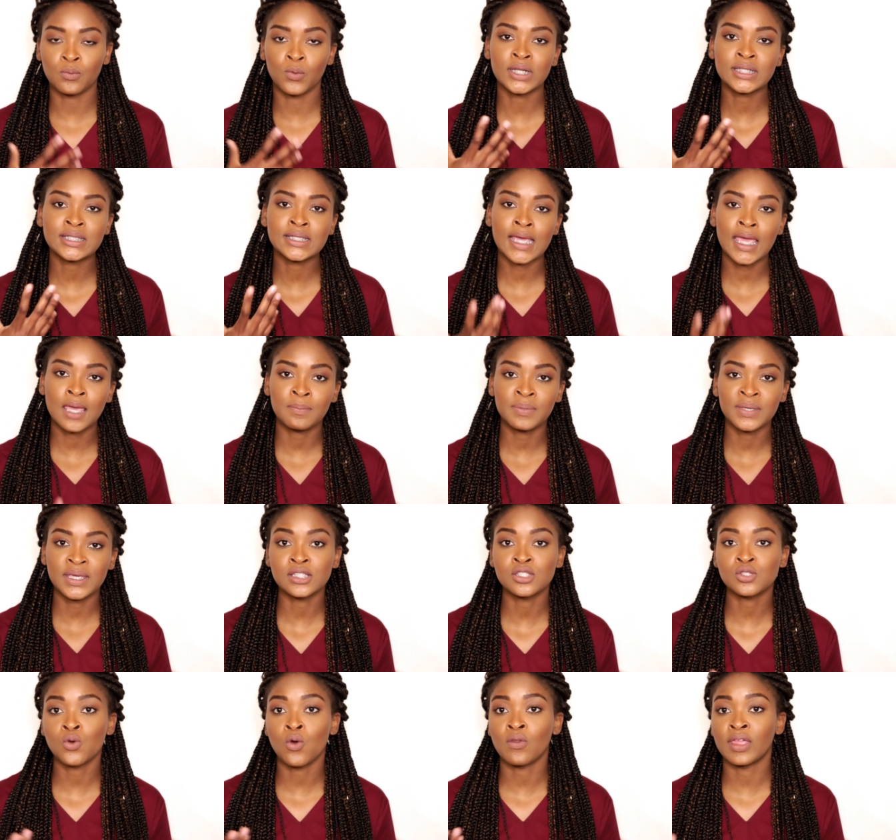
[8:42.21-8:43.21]
What is the
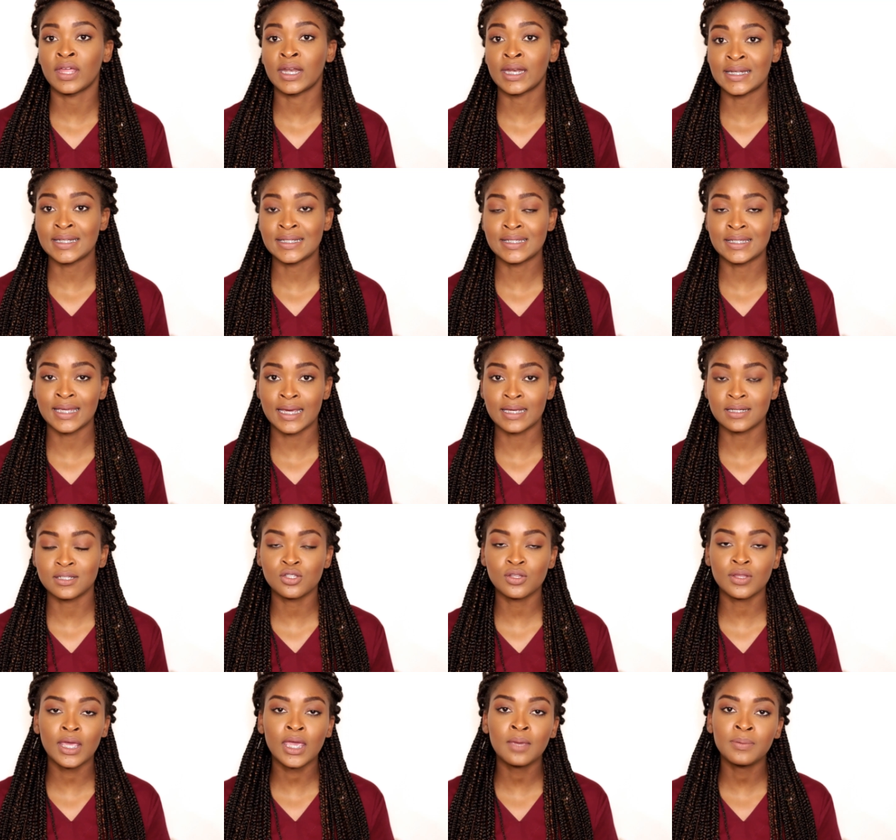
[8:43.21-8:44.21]
APS score that I need to get?
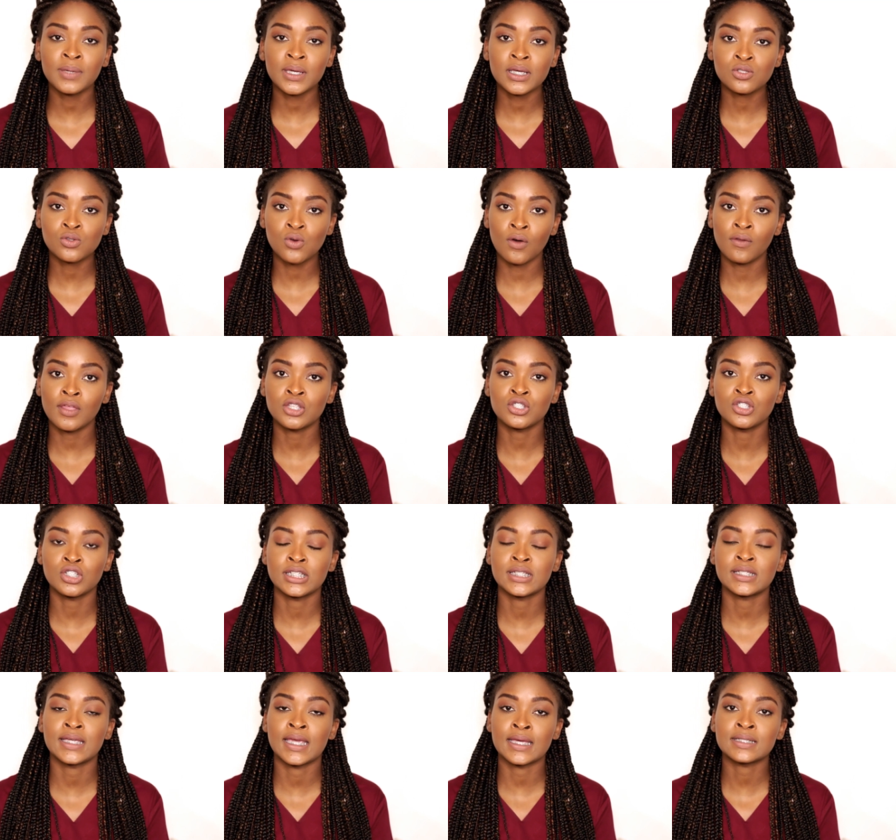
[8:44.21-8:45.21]
So the APS score that you
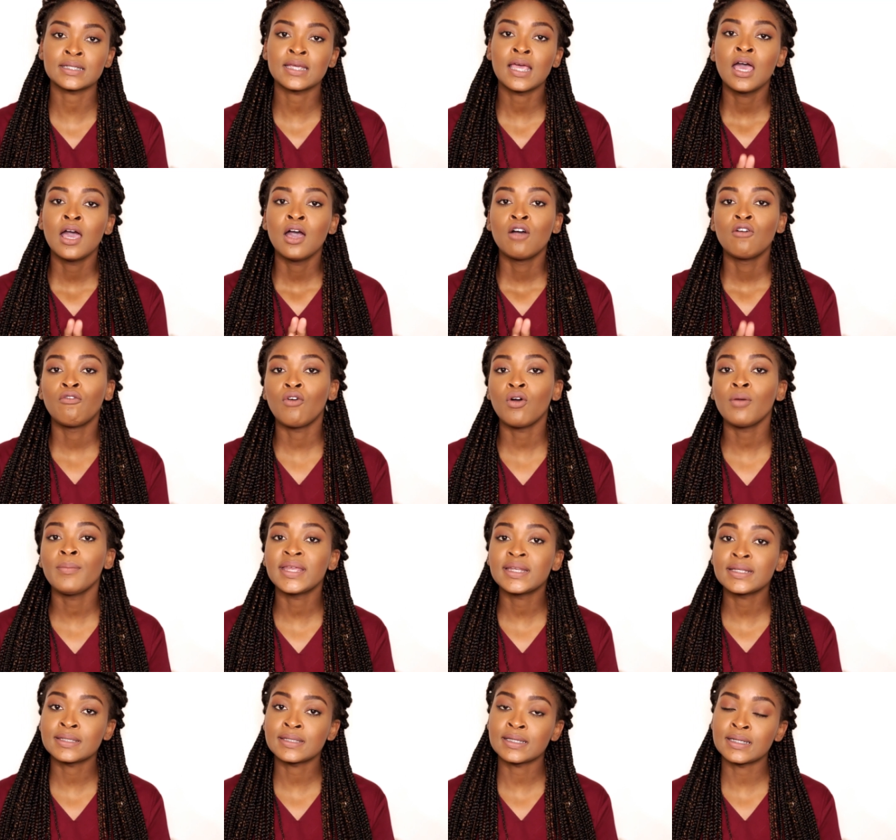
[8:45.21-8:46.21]
need to get for
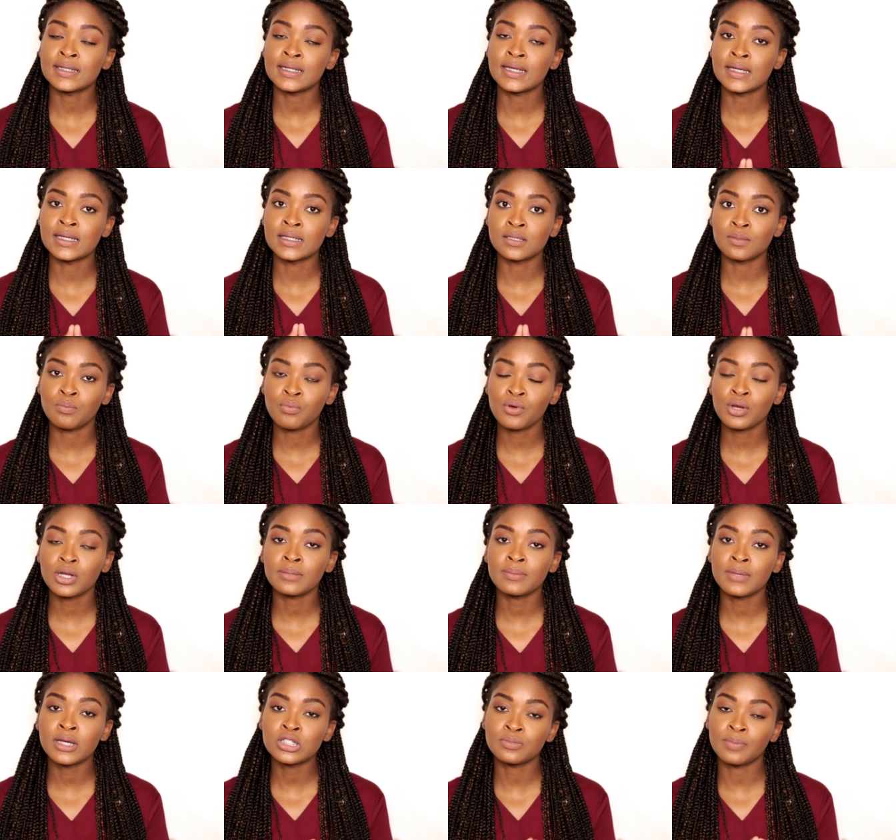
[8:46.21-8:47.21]
medicine is
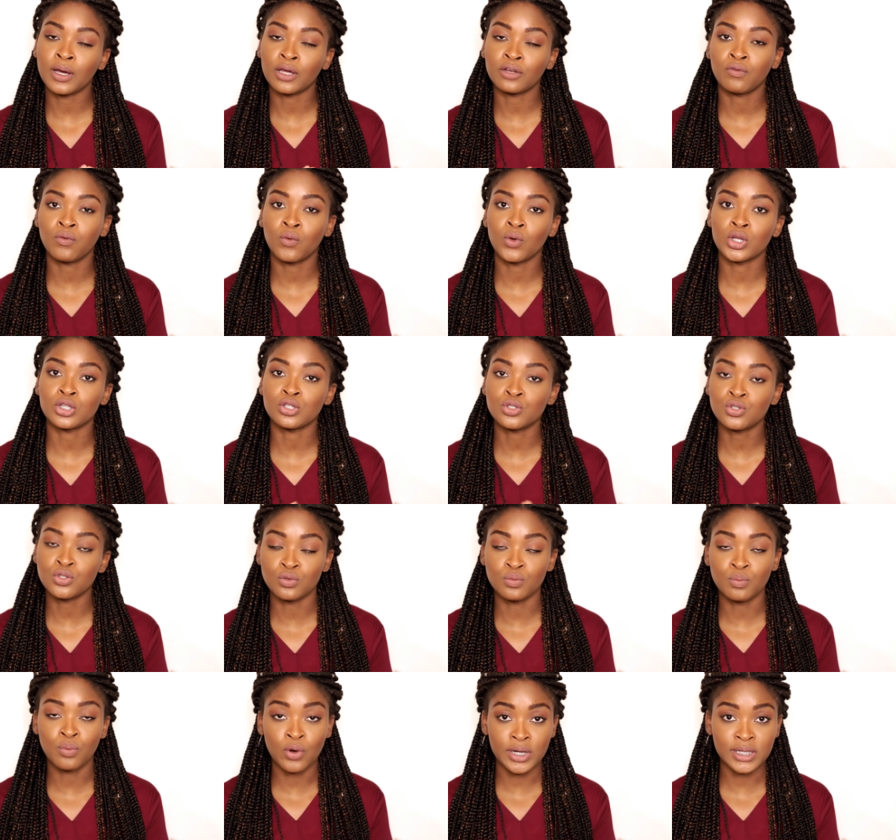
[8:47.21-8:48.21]
pretty much about 42
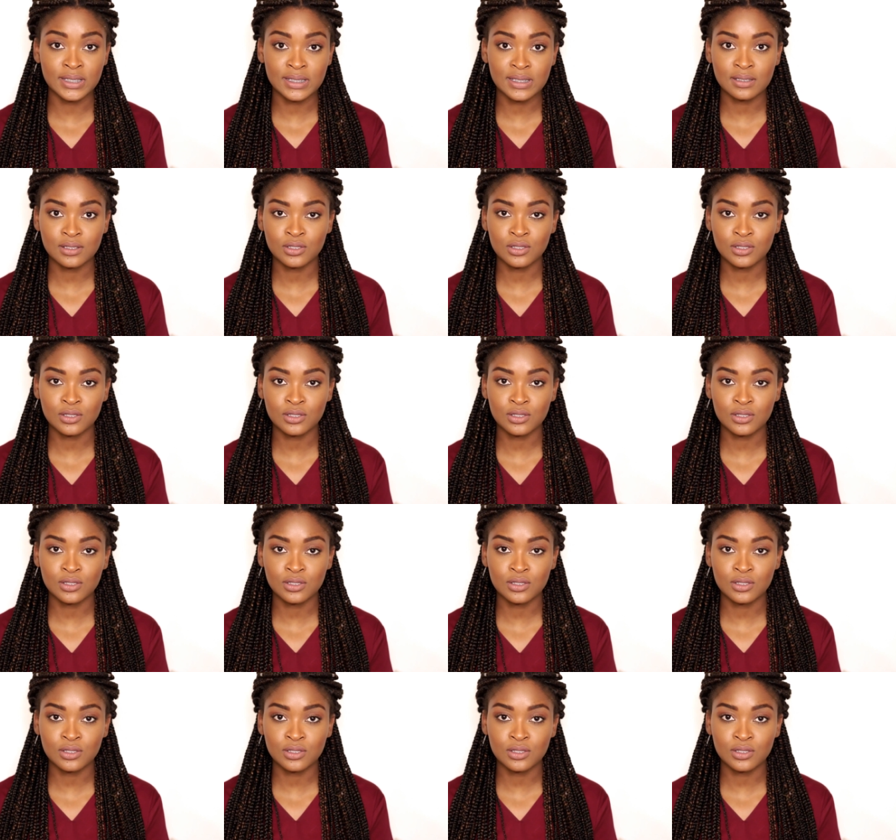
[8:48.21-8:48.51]
points.